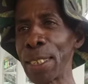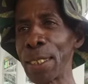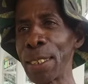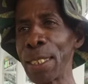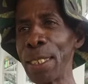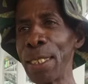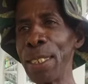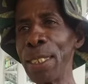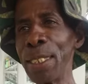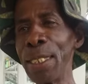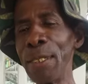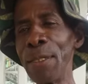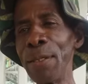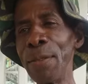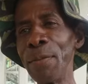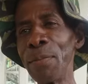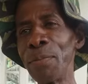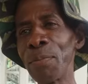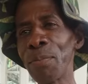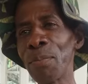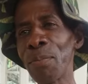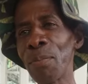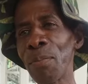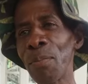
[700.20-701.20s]
So how far did
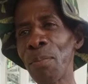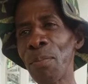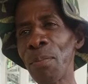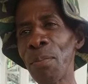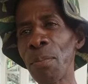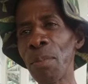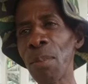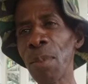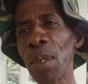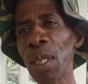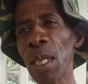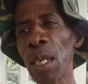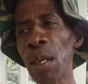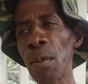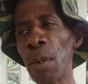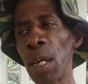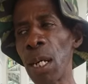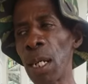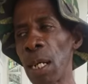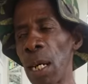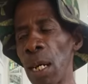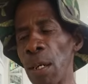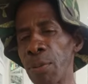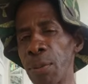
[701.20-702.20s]
you all reach in that?
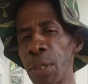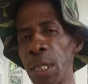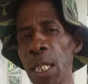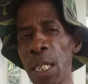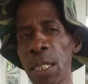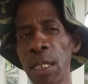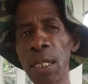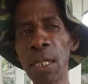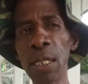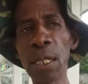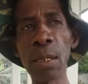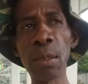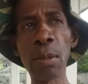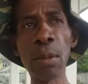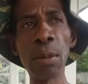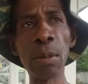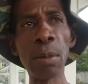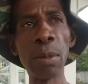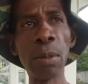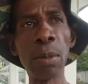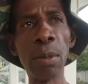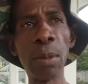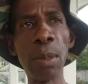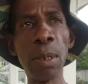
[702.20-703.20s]
Well, after that now,
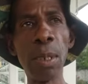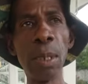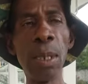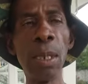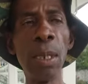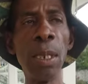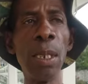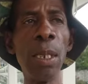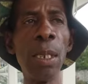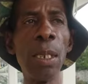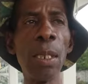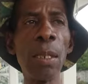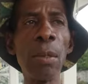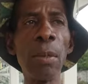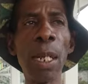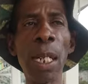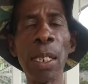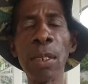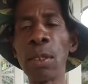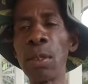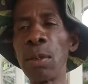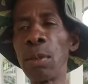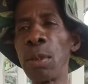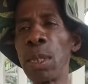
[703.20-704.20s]
we had
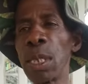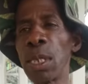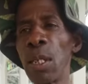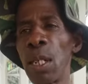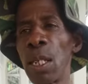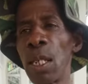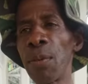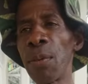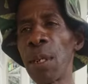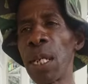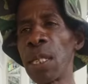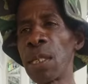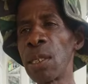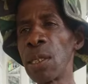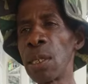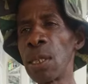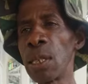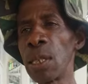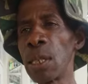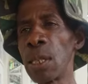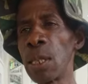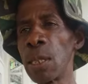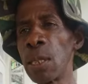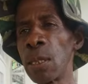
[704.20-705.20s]
to we qualified
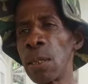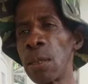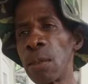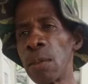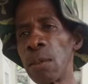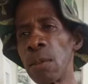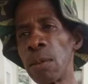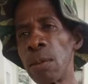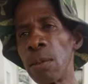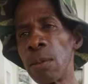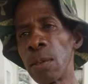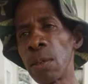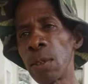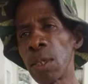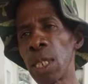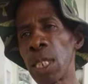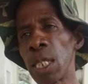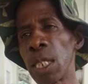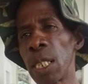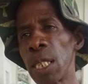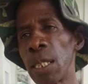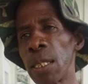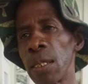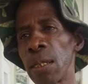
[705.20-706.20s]
to
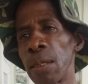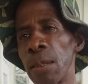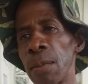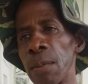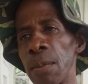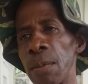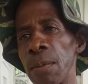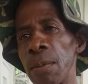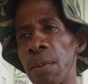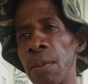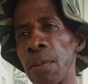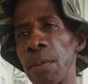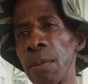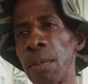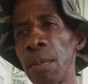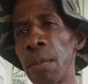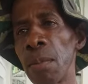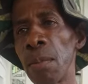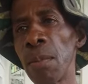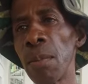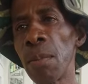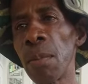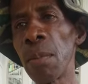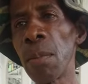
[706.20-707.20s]
Trinidad. All right.
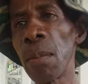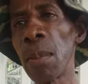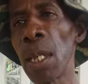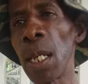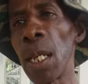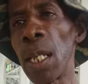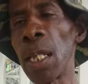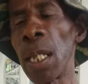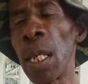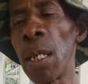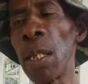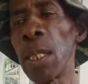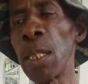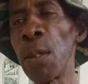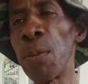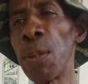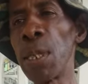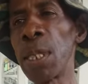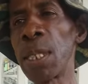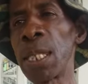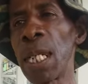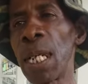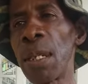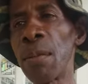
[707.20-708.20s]
And that was the
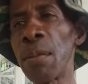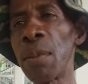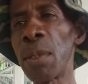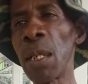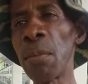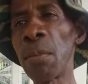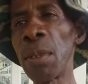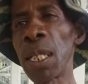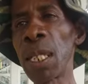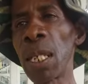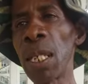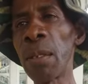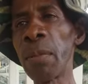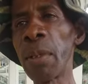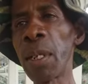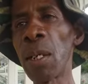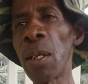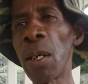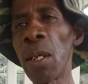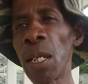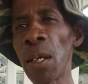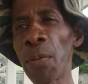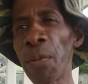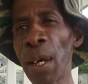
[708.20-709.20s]
first time Dominica ever
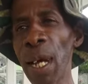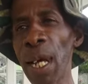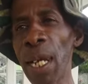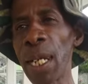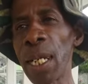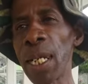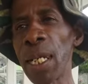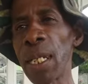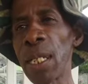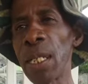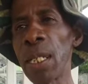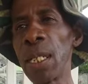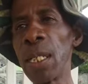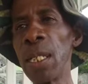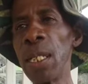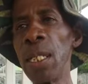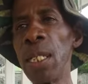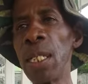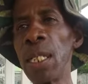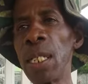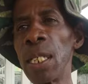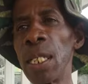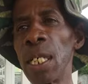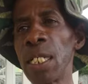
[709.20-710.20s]
qualifying
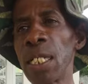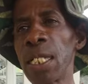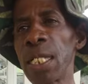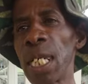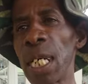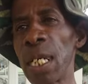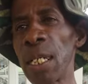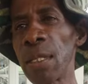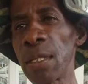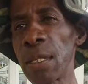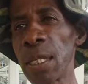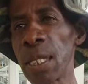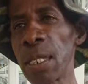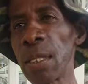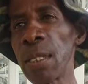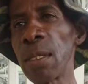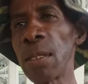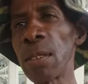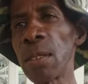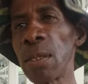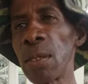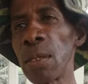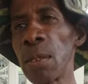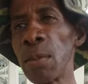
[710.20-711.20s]
in a shell thing
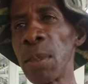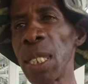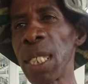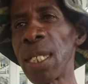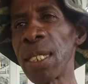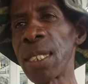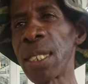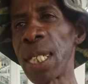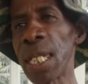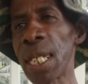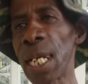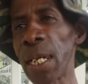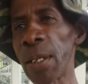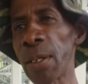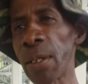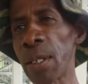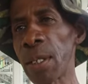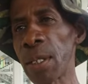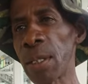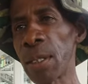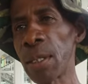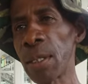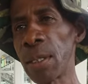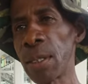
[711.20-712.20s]
to make a second
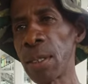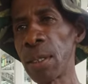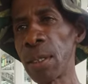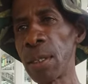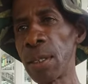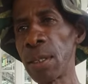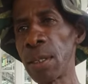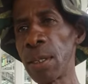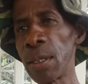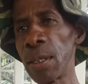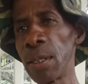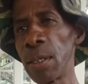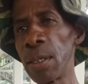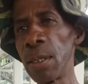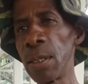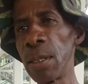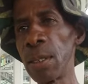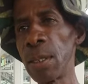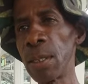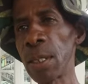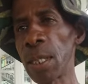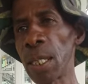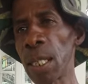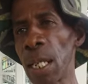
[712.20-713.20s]
round. All right.
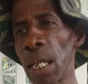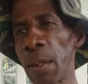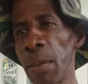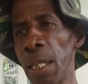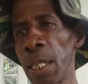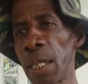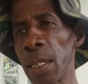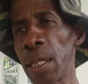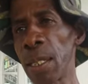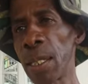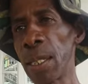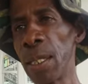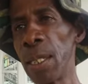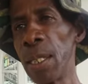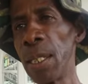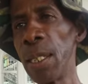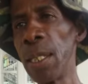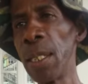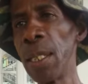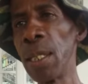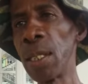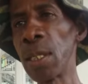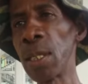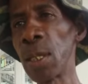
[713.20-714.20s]
You know so I mean? Tell us about
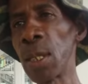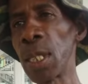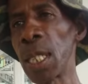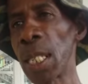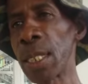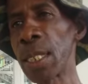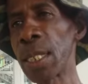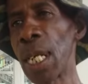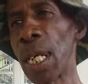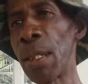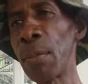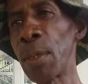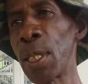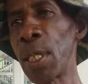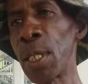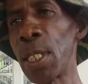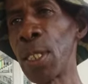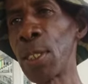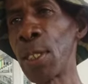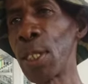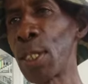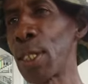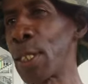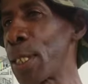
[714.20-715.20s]
that. So that time now
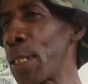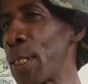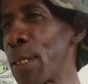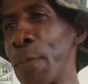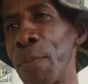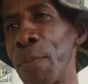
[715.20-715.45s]
it was,